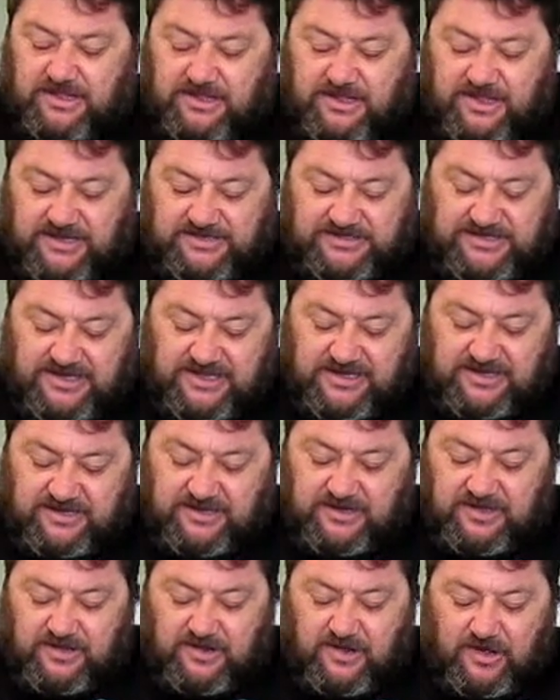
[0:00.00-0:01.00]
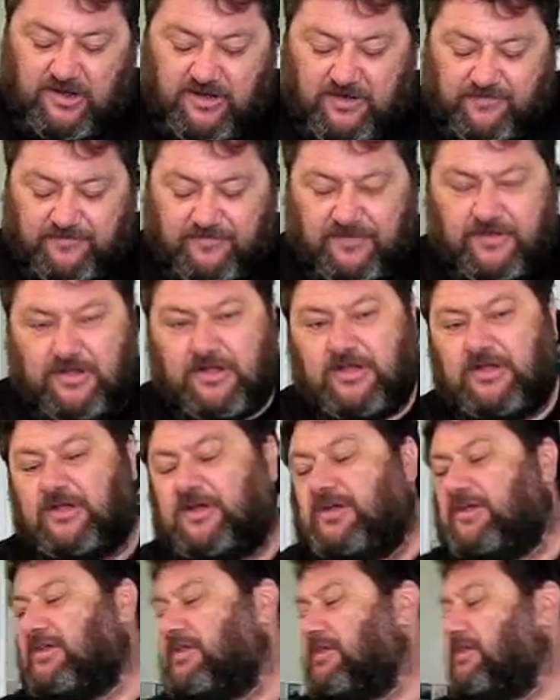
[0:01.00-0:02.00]
a tin of
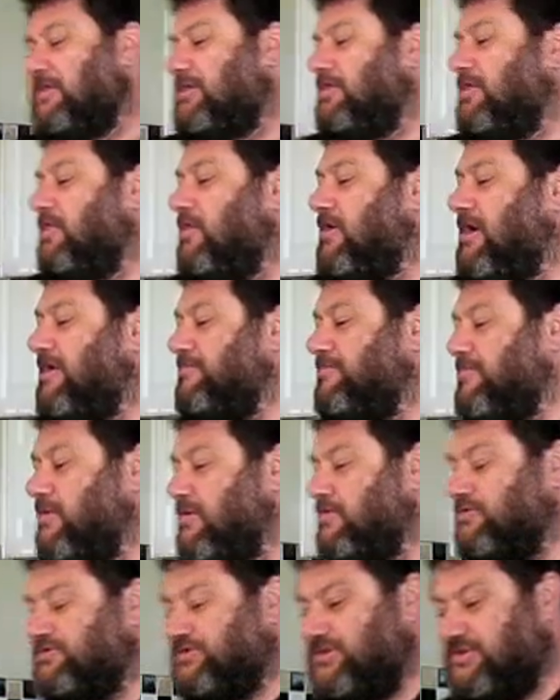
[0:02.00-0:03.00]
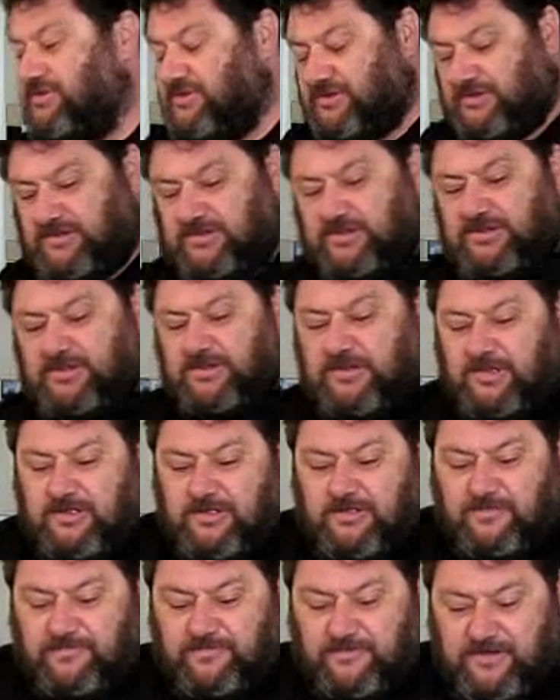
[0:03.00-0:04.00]
light malt,
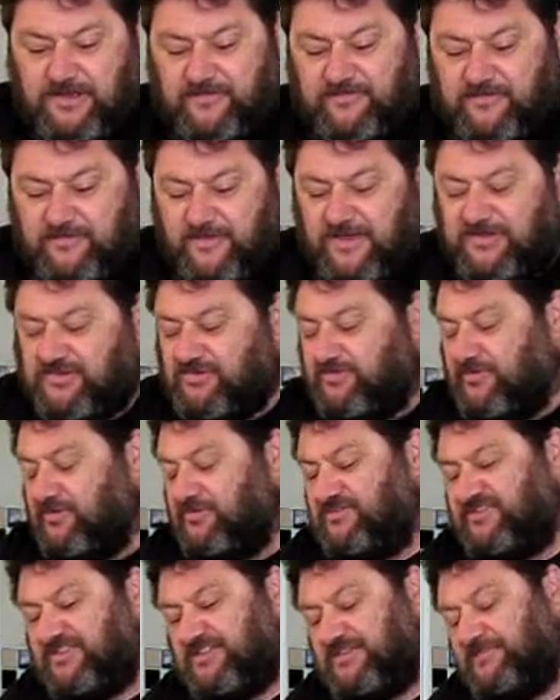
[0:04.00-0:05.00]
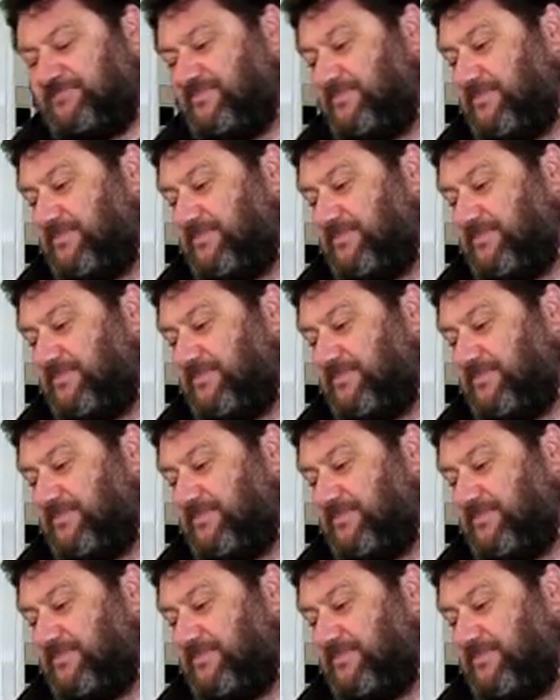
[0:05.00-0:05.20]
for our fermentables.